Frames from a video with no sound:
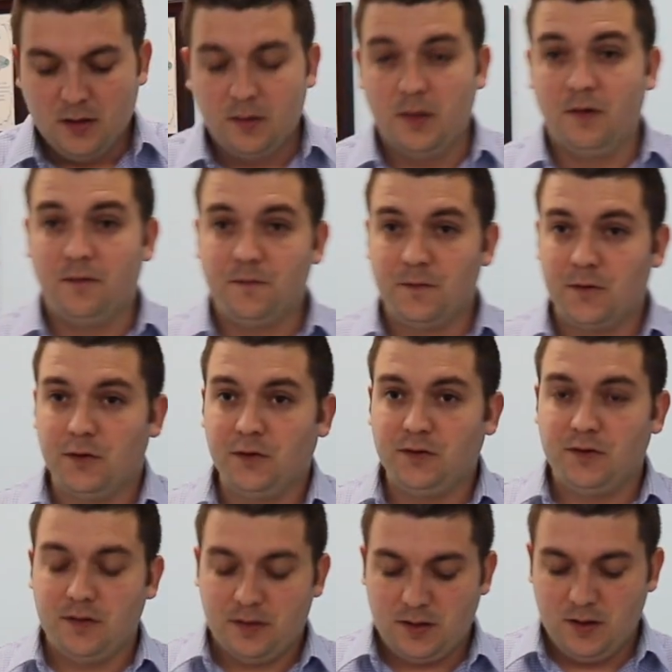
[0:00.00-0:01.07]
The
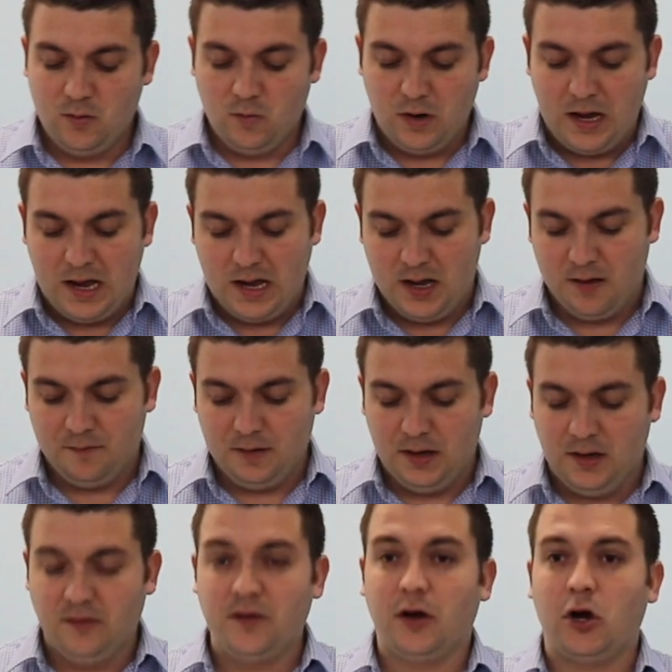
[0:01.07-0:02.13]
first thing we have
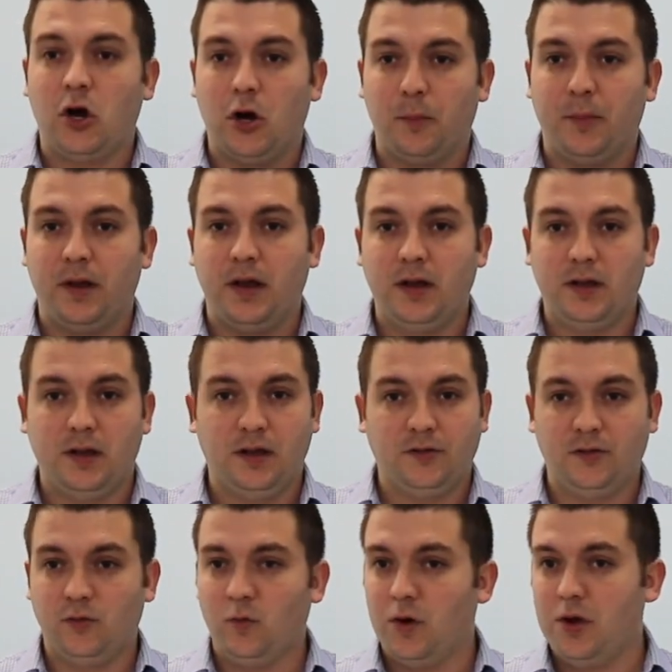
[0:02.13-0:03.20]
is the carpeting. This
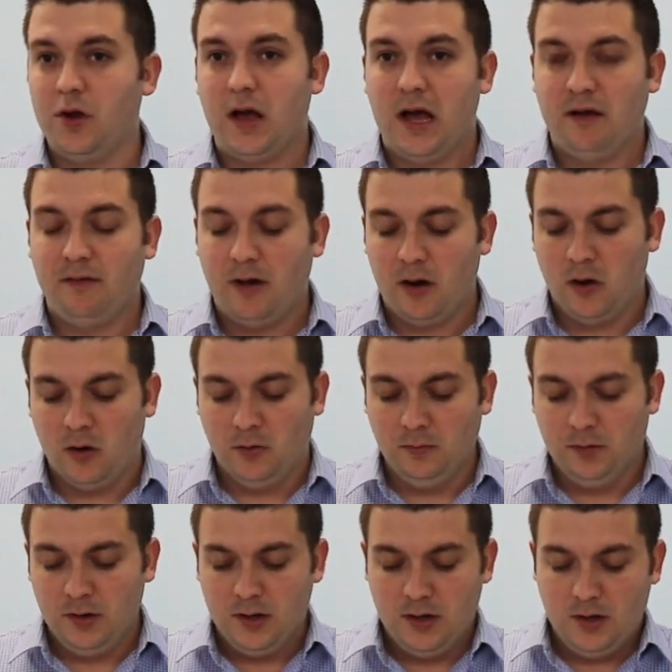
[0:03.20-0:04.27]
is what you have at home.
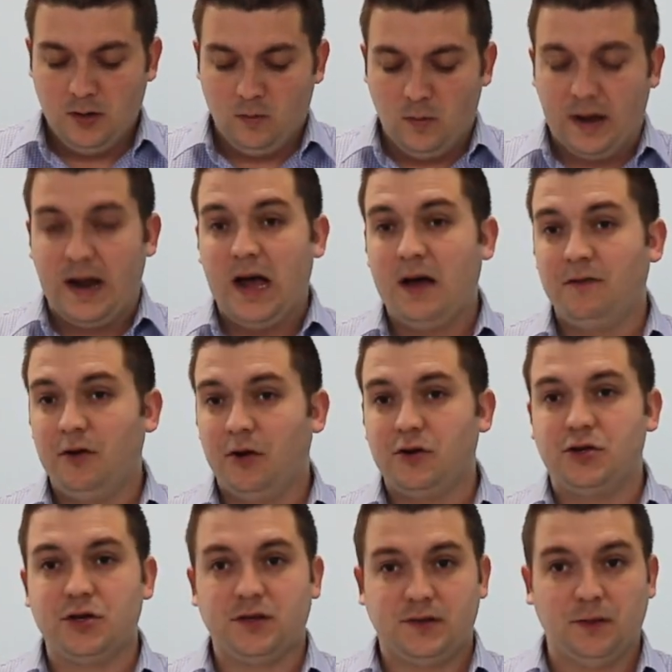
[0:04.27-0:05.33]
What I have here
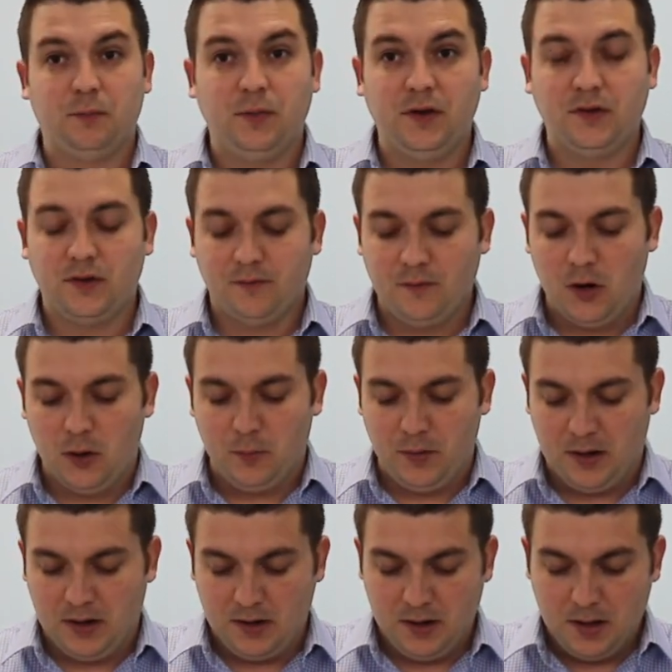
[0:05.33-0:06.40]
is just a piece of
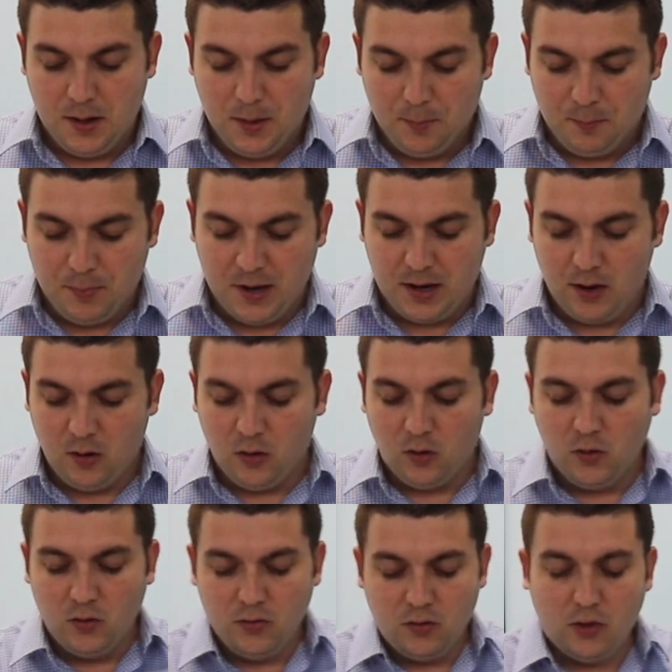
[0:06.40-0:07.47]
carpeting, but
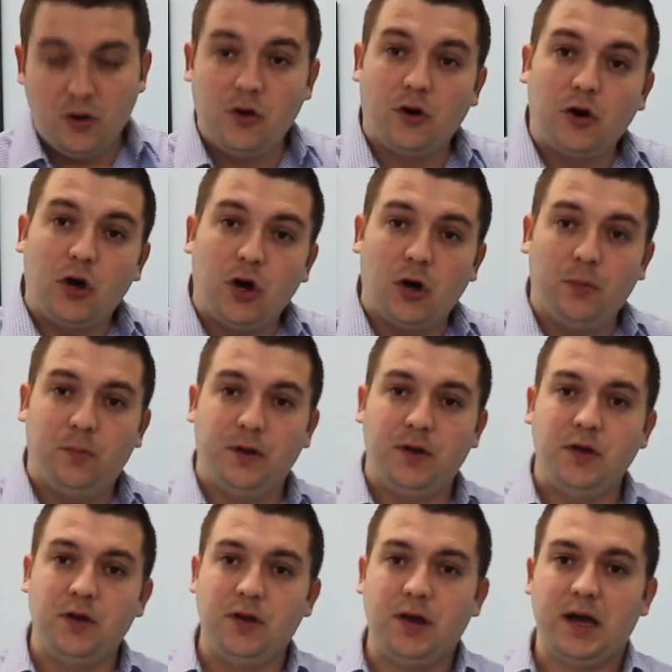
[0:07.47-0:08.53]
under your carpet
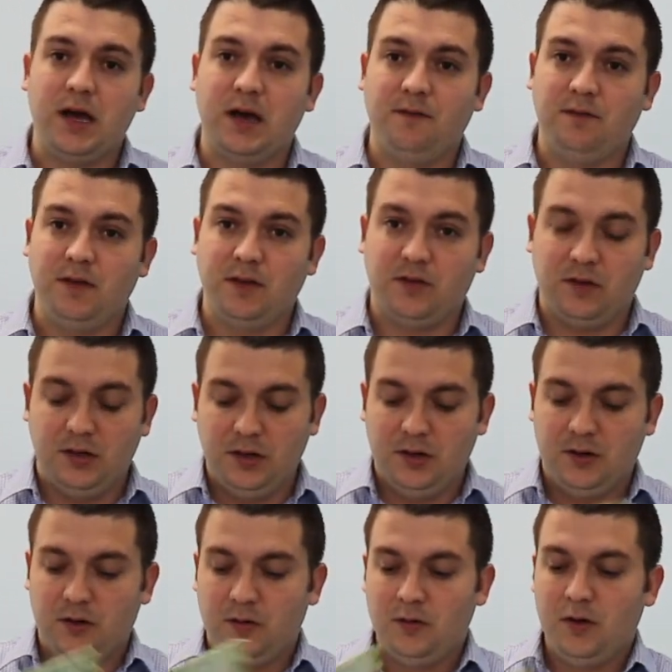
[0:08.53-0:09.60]
you have this
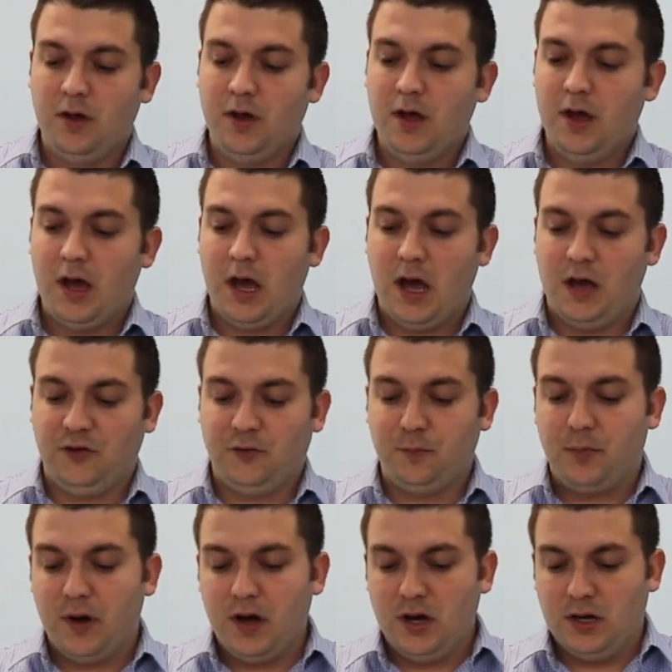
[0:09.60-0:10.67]
little
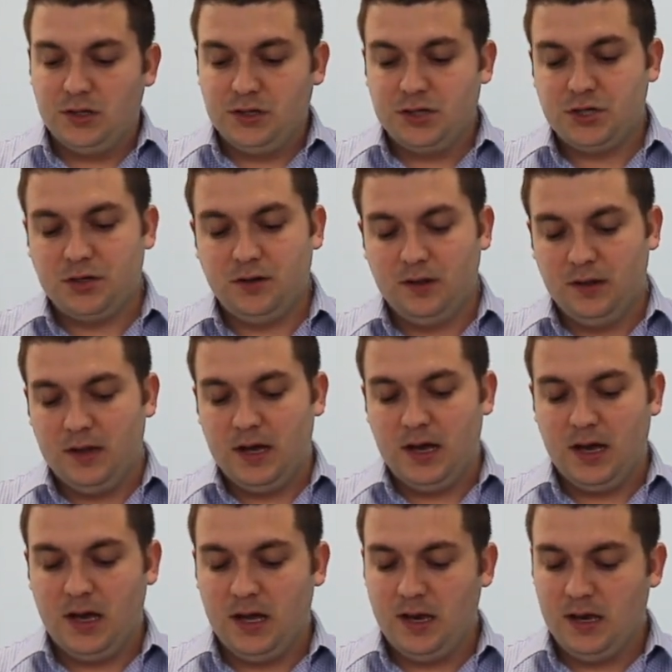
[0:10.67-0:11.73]
sponge
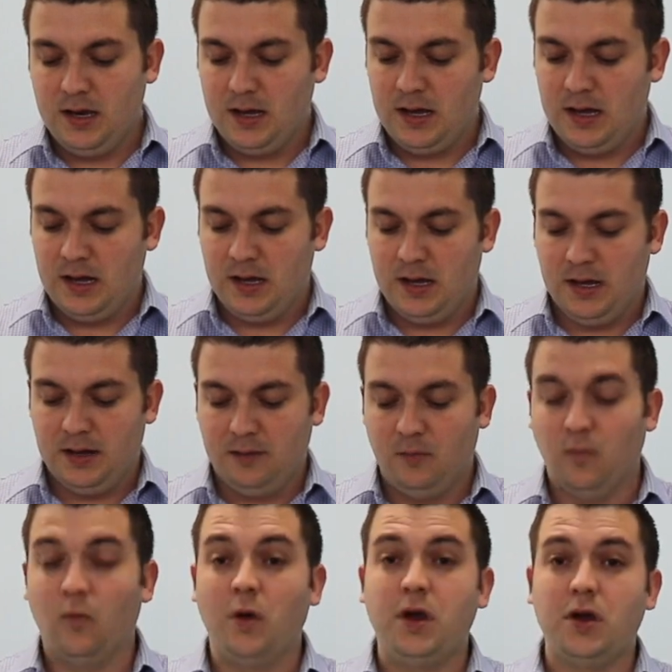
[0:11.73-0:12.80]
that
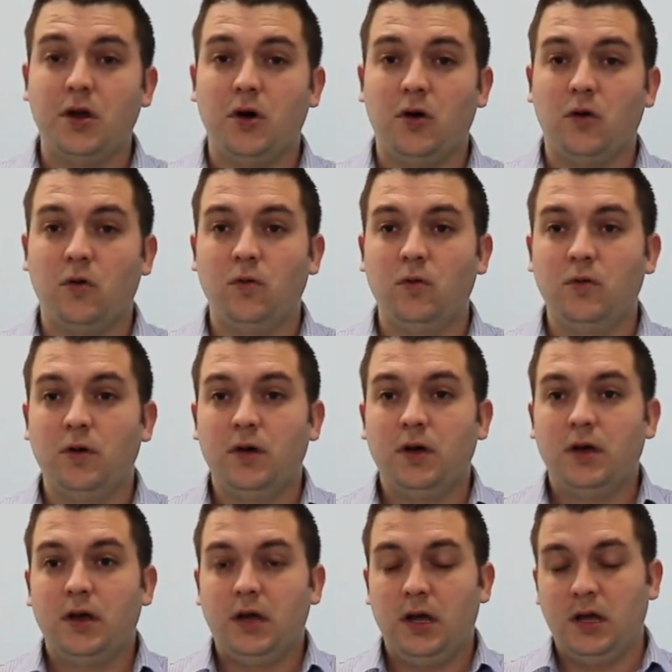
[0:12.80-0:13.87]
we know
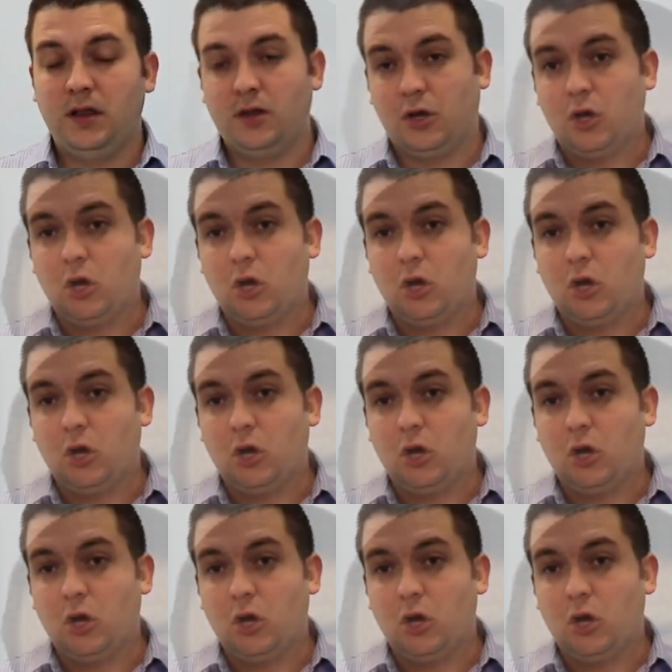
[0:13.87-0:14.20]
in the